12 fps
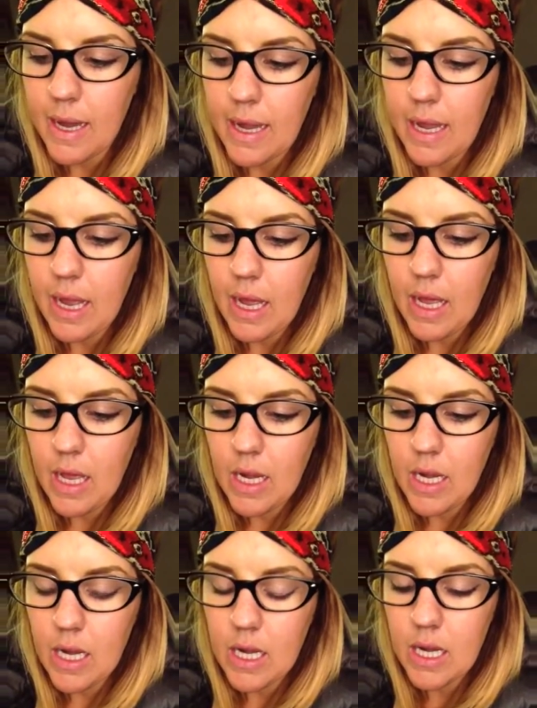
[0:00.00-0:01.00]

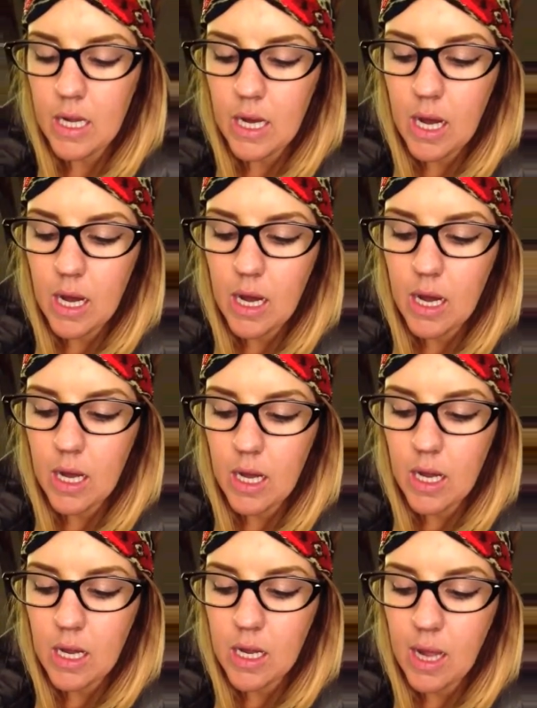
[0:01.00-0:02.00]
and
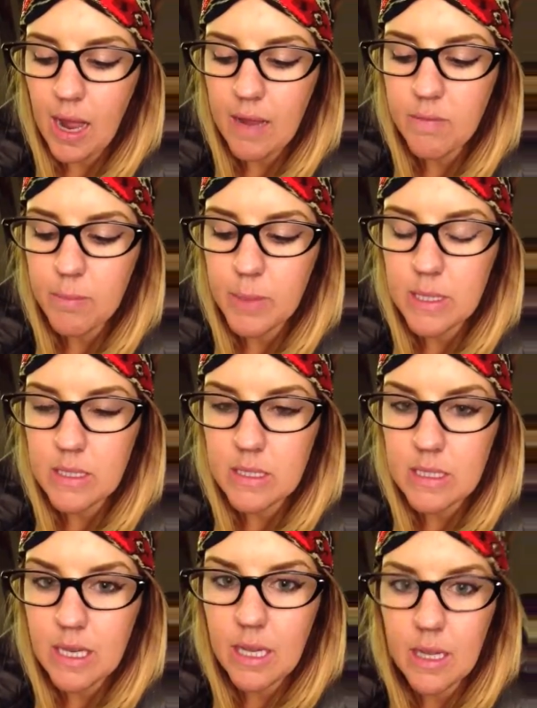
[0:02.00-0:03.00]
uh, I've been
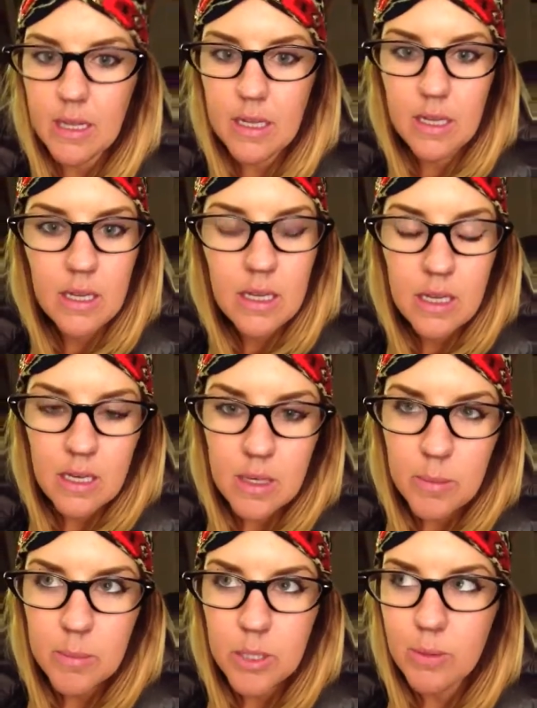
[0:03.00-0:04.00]
staying
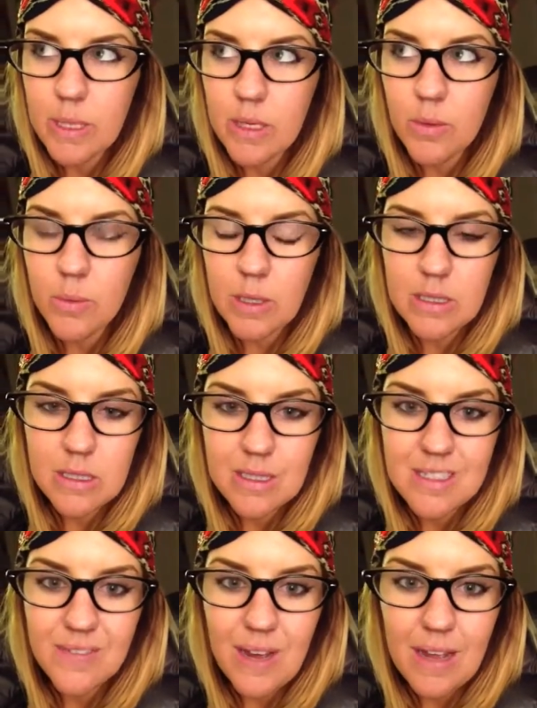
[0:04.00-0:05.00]
between
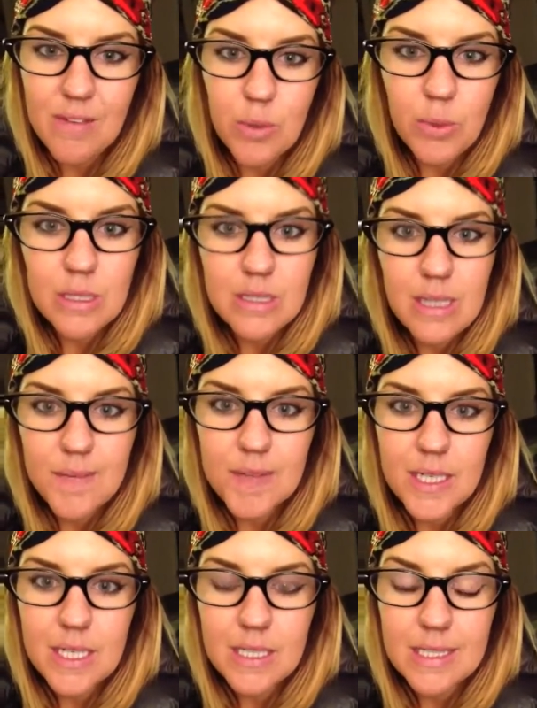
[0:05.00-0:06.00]
165 and
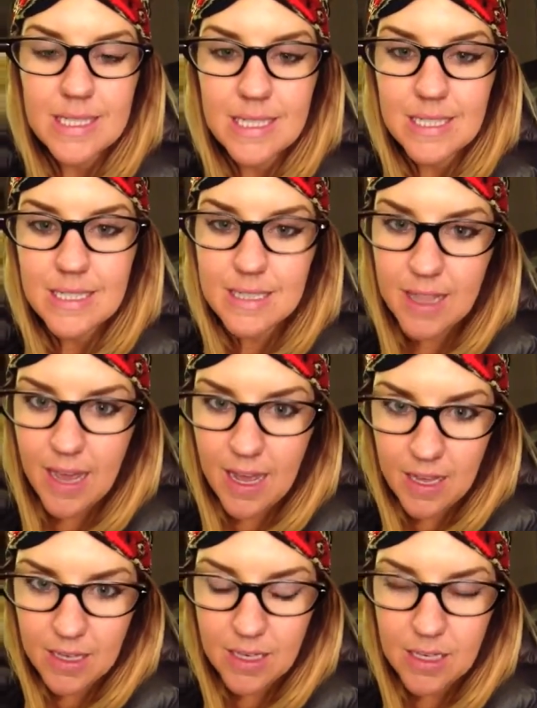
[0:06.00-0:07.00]
170 since
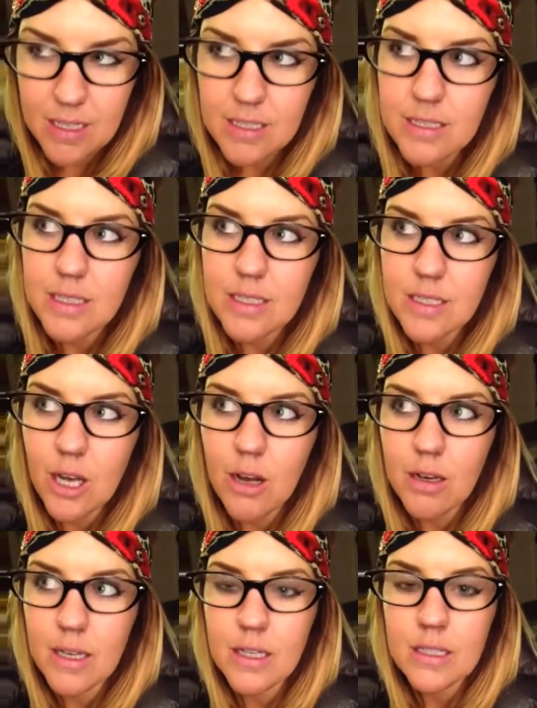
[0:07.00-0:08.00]
then, since
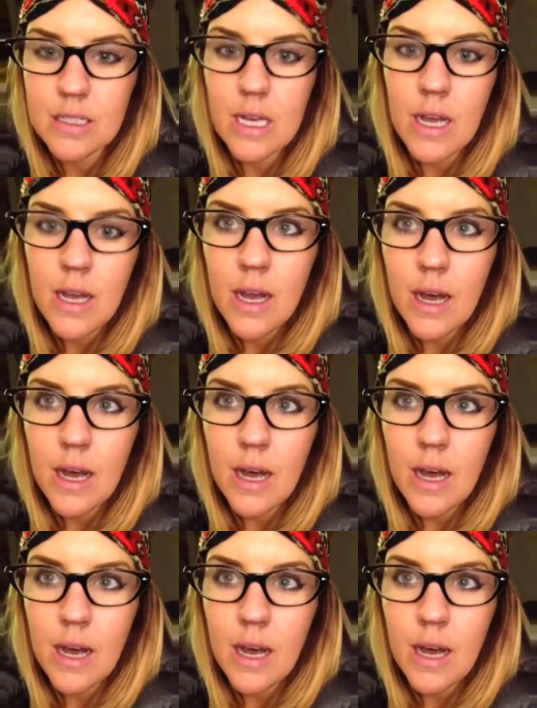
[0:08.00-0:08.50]
August.